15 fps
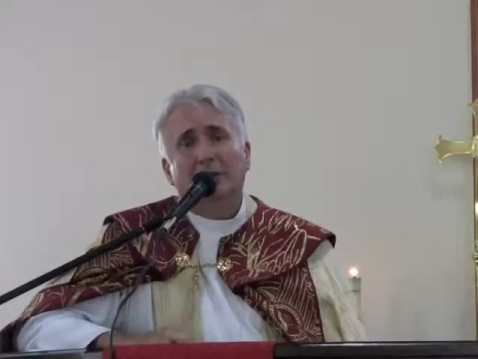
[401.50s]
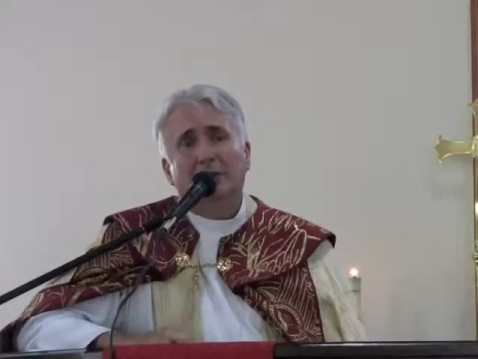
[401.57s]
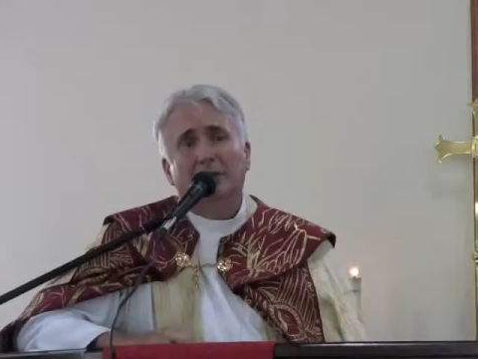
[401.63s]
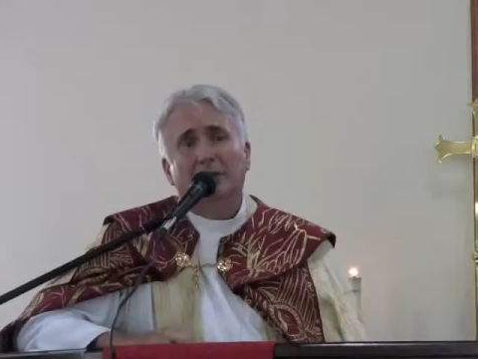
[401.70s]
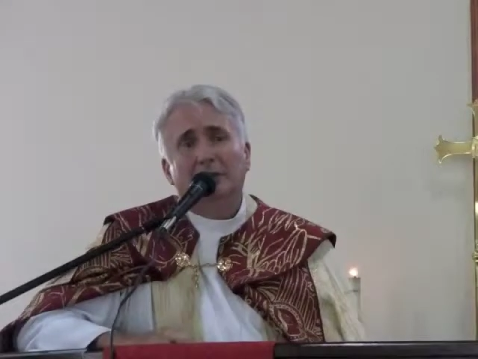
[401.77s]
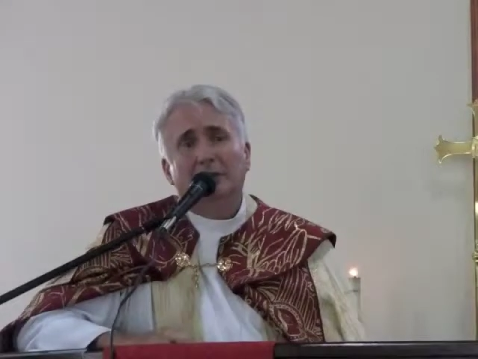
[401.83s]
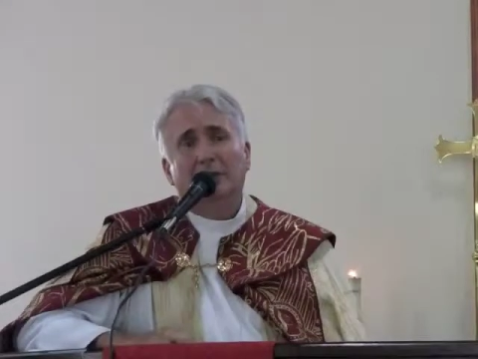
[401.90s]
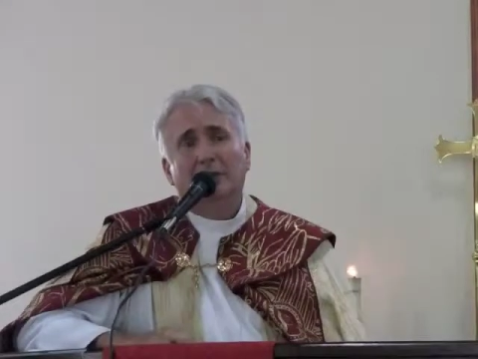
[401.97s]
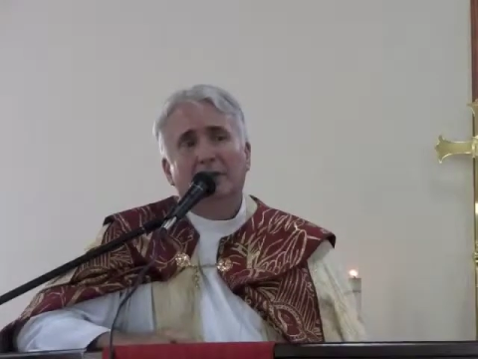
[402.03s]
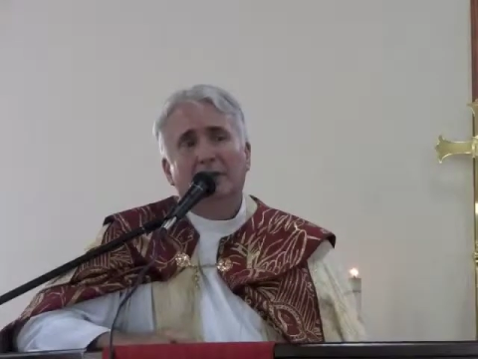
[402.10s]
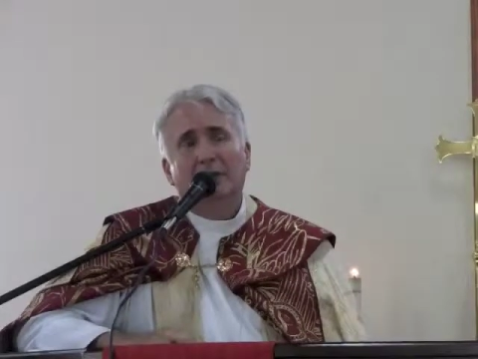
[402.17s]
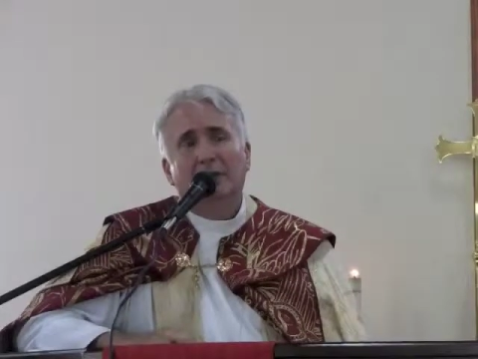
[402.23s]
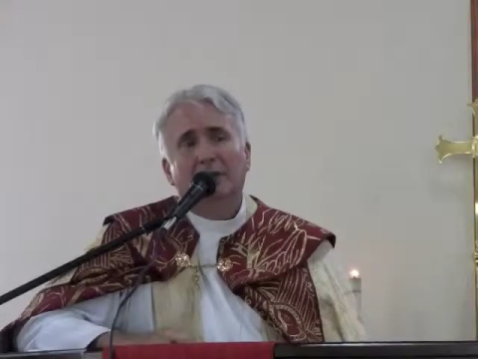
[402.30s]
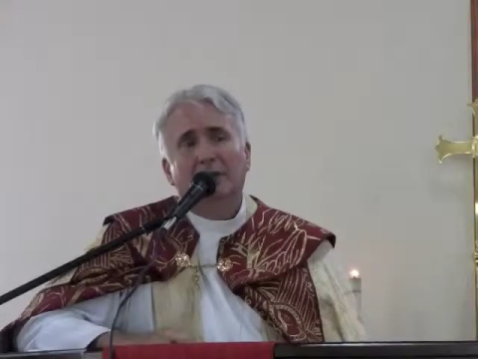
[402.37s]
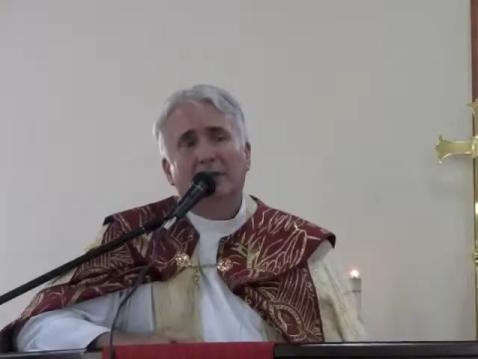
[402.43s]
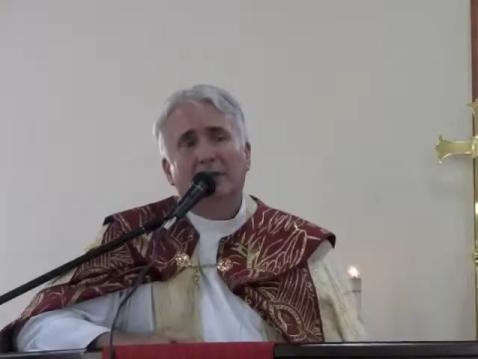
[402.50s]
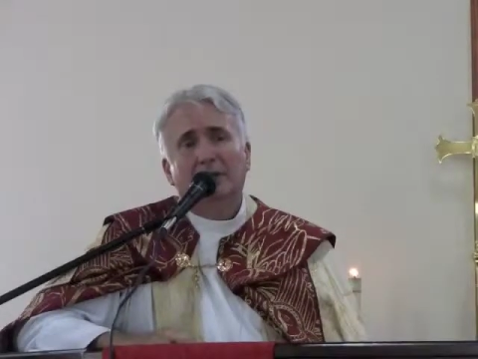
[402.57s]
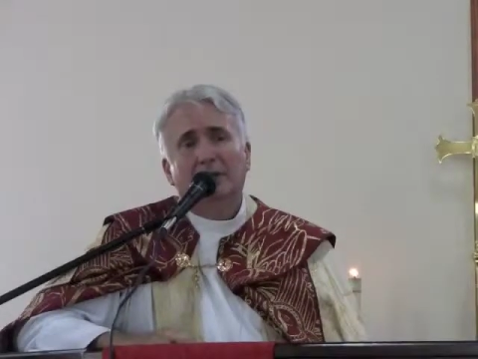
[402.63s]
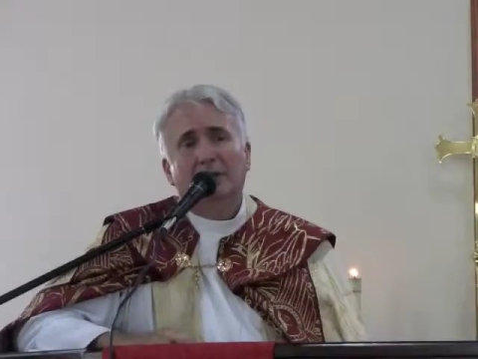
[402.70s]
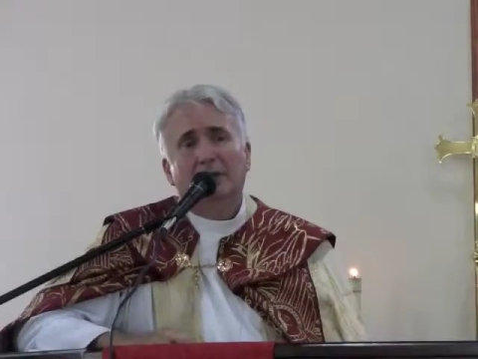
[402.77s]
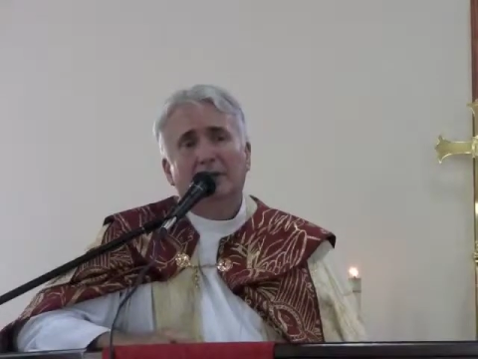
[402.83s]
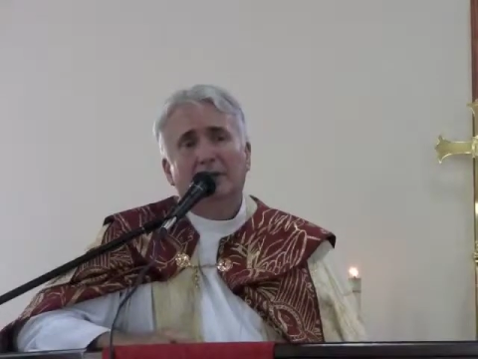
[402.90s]

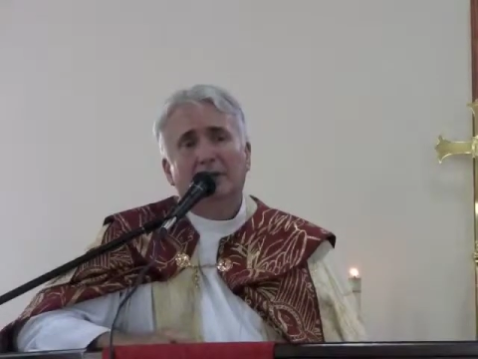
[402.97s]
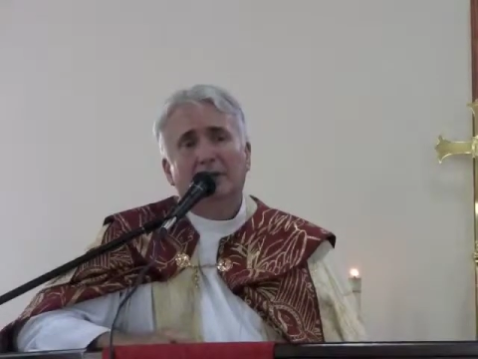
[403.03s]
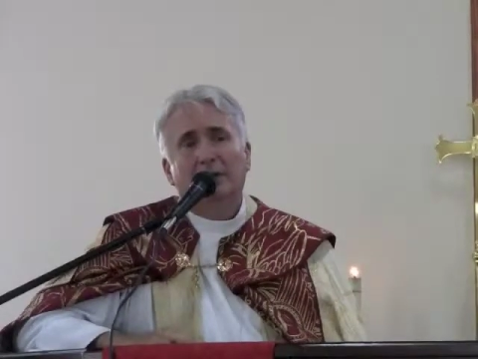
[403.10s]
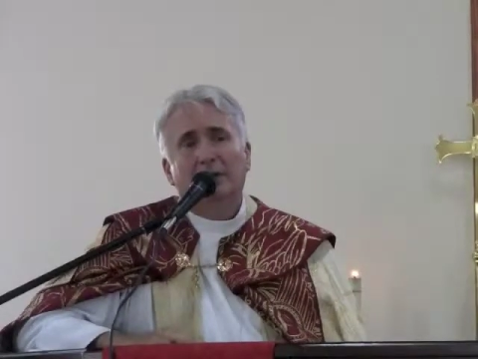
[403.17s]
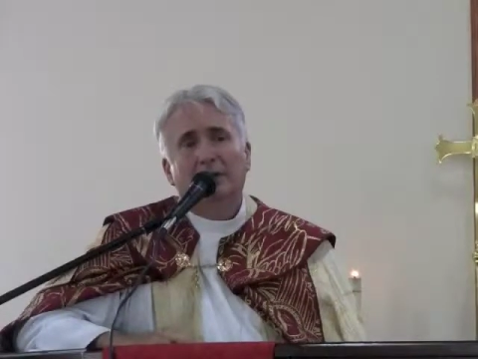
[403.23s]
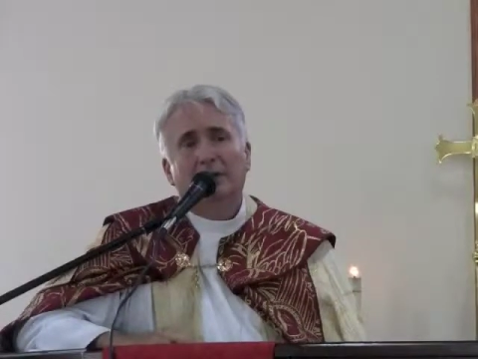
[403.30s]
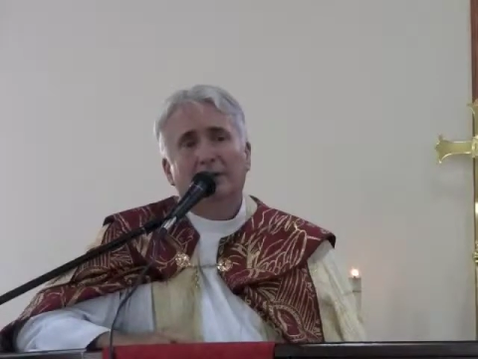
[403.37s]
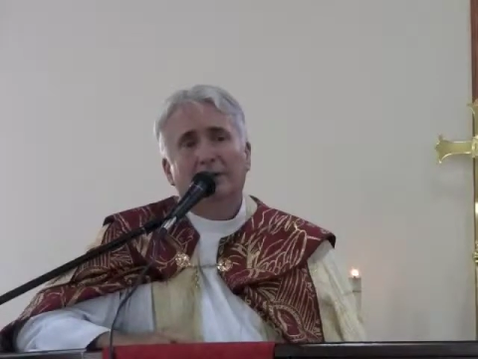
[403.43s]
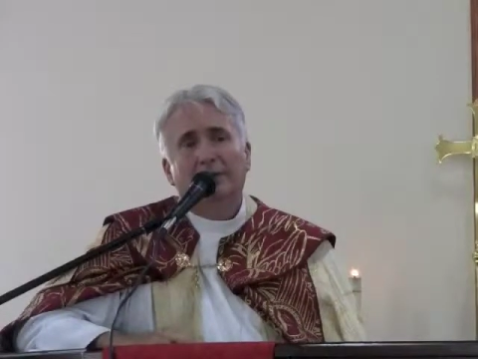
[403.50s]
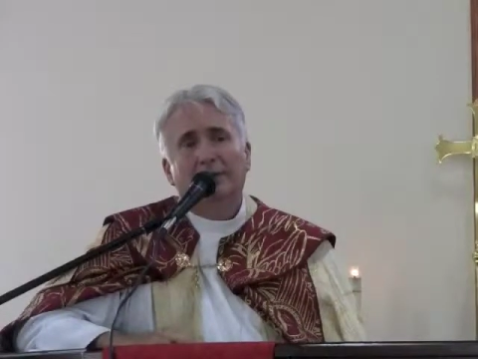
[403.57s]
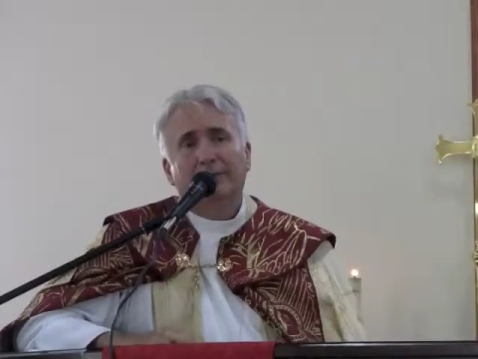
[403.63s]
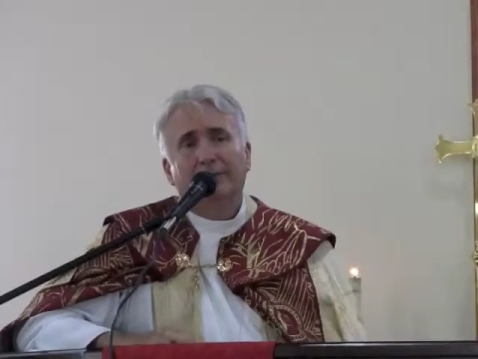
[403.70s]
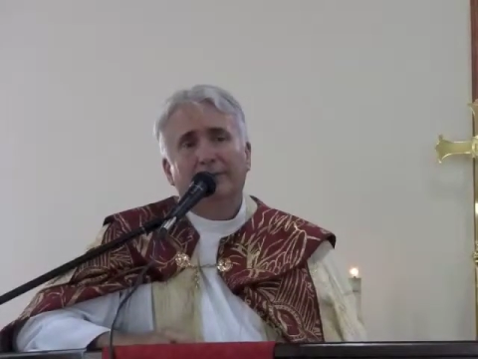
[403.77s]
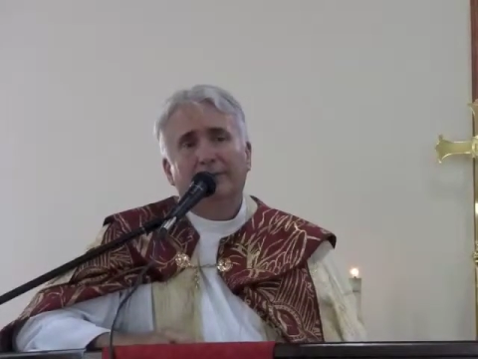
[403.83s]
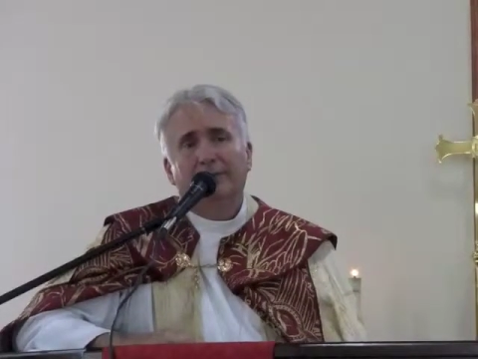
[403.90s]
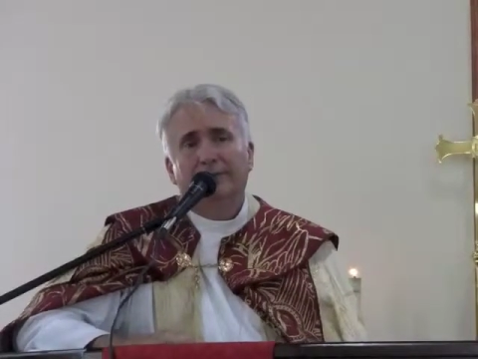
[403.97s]
(no one is talking)